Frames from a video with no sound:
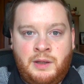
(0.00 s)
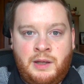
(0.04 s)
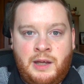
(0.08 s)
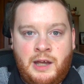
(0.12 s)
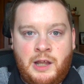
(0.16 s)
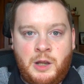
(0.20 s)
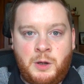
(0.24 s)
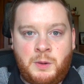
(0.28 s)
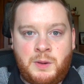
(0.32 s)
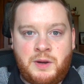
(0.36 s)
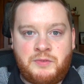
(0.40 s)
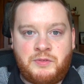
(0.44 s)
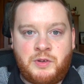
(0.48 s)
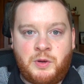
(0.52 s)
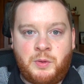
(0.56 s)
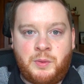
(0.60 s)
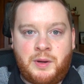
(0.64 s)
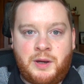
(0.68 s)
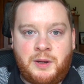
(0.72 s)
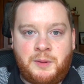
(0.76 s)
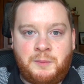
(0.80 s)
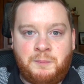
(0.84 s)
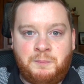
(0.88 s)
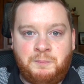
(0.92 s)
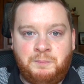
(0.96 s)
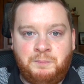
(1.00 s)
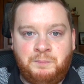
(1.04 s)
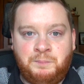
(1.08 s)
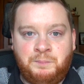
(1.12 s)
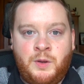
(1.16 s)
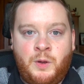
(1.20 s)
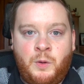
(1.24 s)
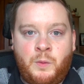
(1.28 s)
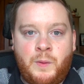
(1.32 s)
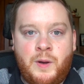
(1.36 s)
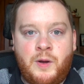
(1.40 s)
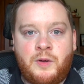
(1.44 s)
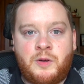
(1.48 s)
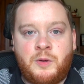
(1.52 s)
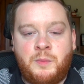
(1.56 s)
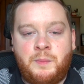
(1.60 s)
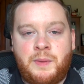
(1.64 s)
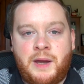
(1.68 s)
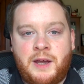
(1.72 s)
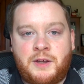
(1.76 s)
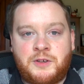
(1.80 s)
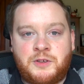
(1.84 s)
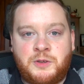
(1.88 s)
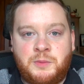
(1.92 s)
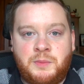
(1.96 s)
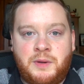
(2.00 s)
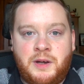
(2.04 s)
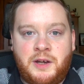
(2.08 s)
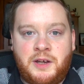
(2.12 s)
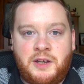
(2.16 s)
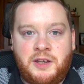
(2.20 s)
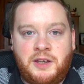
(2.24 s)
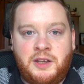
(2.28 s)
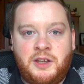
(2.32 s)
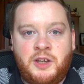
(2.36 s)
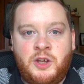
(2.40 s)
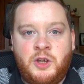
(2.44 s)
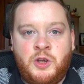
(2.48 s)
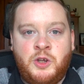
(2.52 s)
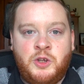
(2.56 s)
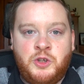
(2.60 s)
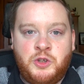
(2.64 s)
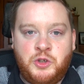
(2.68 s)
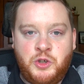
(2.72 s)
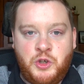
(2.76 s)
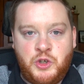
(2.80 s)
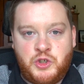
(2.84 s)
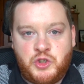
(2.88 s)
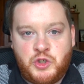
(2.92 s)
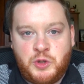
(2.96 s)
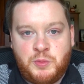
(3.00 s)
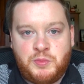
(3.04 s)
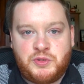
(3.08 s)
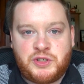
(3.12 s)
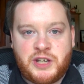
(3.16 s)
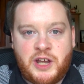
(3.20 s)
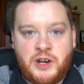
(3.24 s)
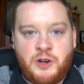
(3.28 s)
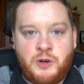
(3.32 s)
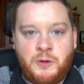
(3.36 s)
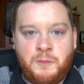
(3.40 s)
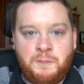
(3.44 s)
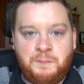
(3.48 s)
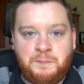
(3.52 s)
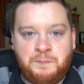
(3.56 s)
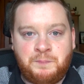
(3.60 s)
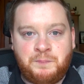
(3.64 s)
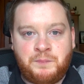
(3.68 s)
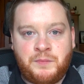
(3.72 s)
Hello everyone, welcome back to my YouTube channel.